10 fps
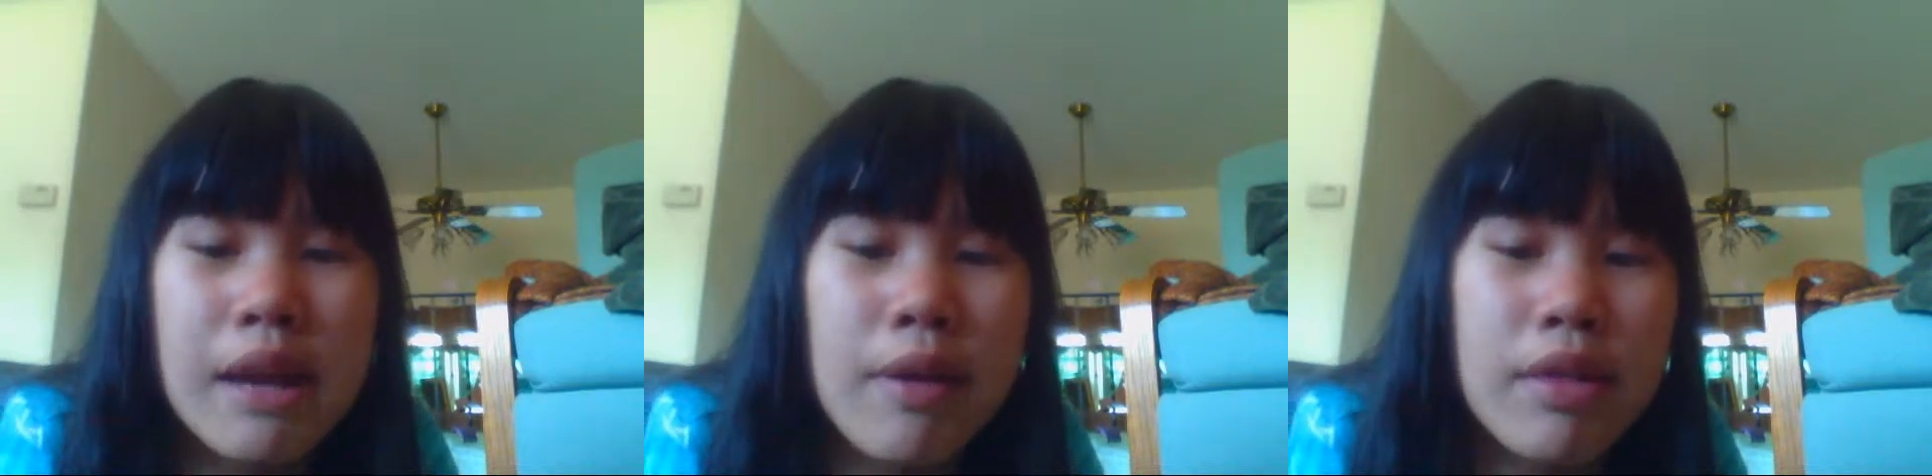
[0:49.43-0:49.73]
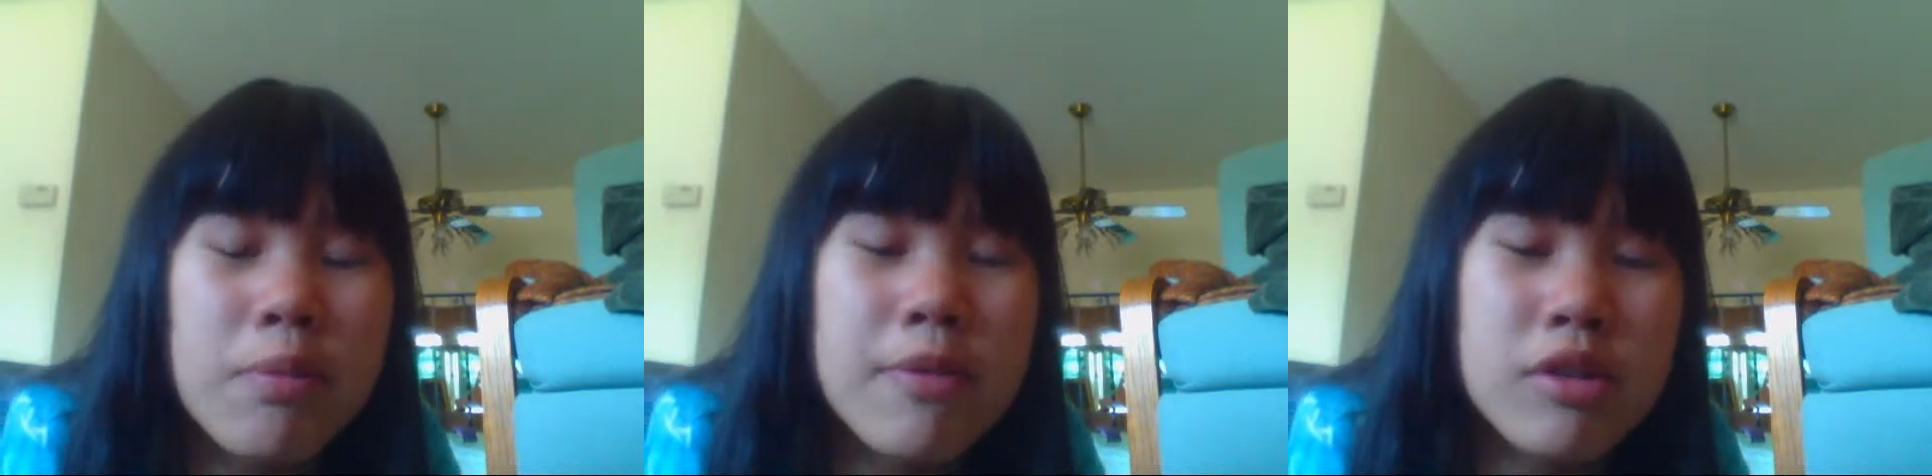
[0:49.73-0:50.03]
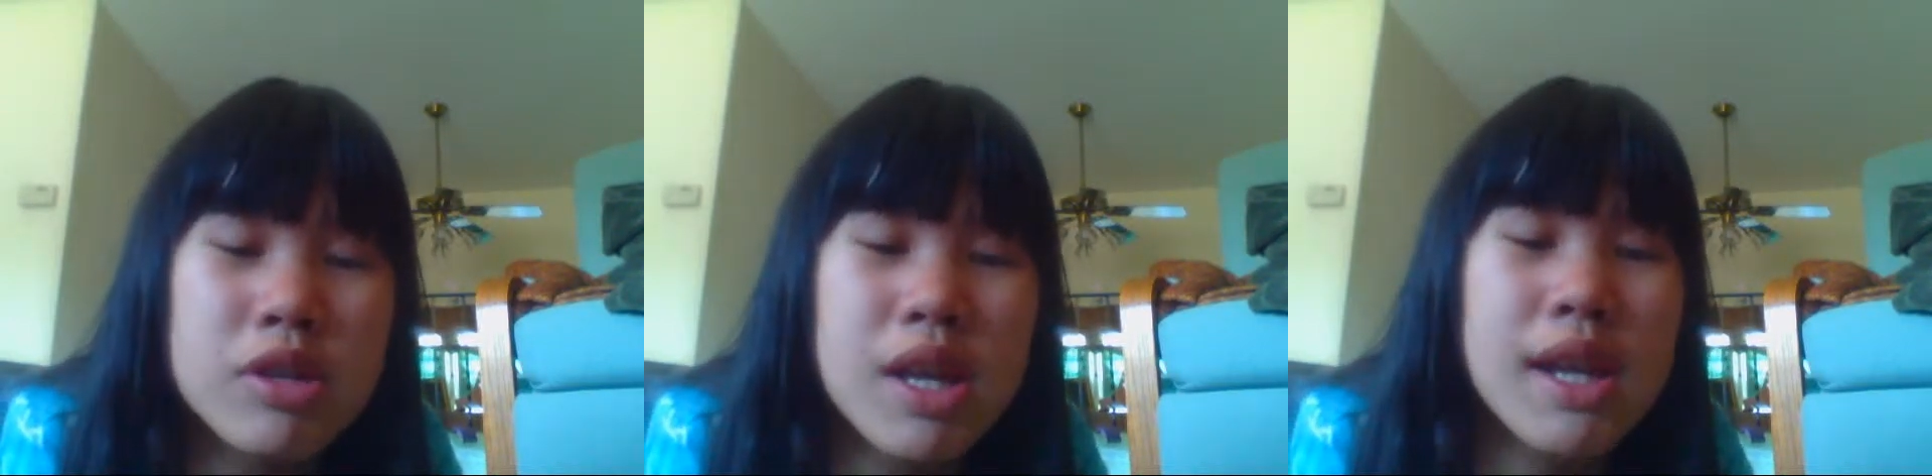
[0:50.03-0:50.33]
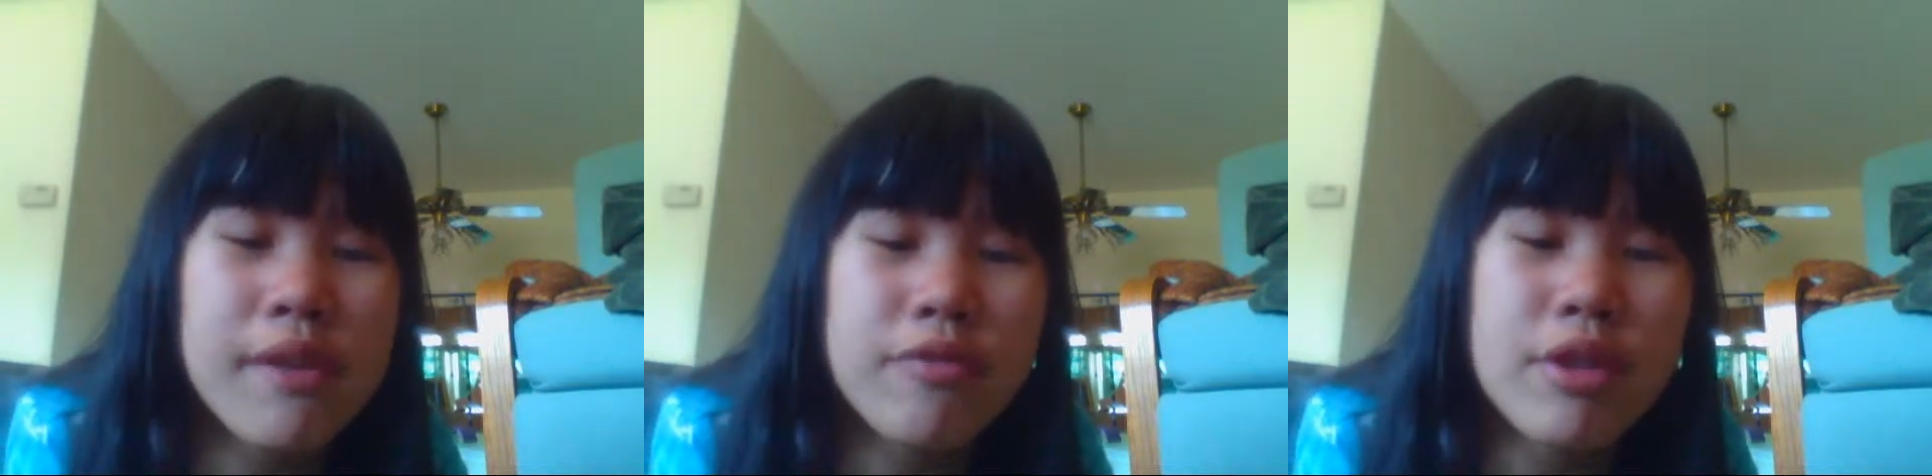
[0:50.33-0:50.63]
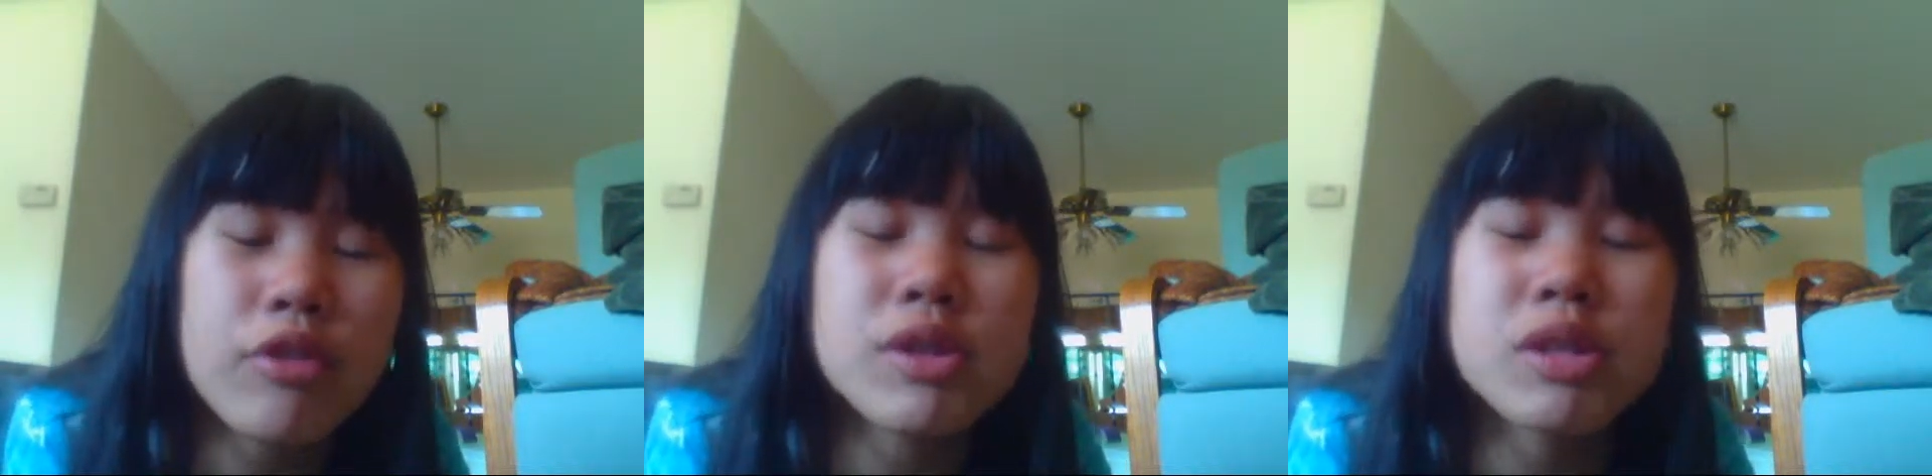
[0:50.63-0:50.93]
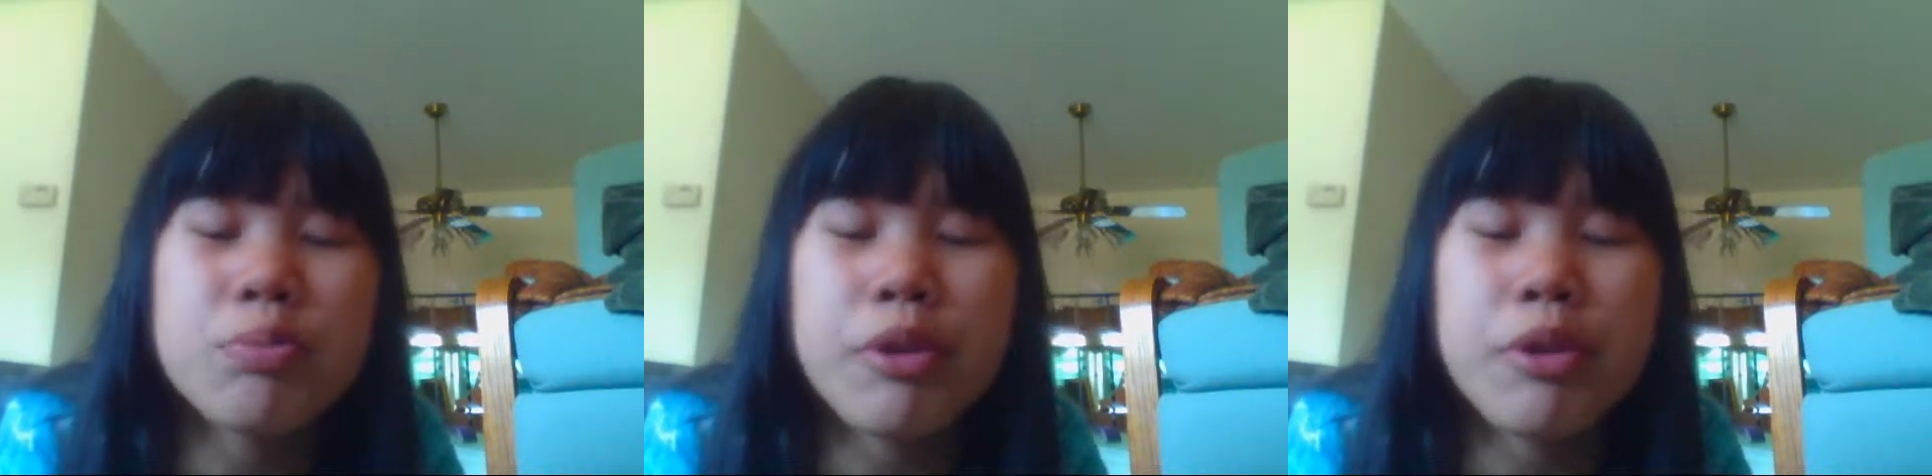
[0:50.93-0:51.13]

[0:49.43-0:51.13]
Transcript: I'd rather losing a friend who is a